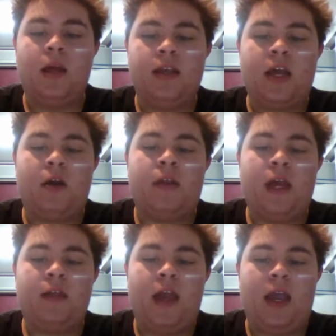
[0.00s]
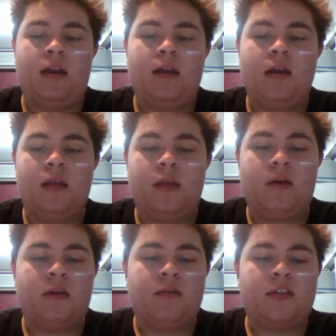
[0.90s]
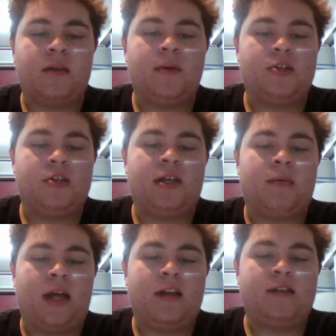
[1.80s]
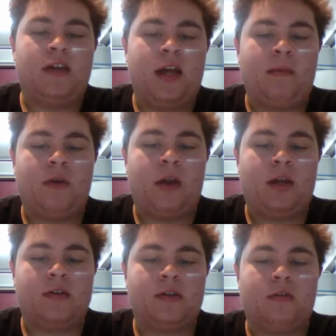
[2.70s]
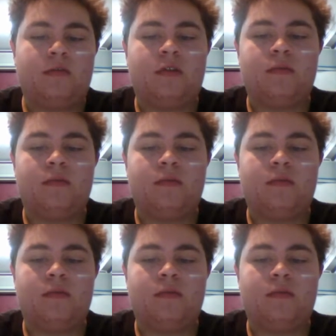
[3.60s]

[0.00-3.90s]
Yet on the other hand, there are some issues that relate to M-learning in schools.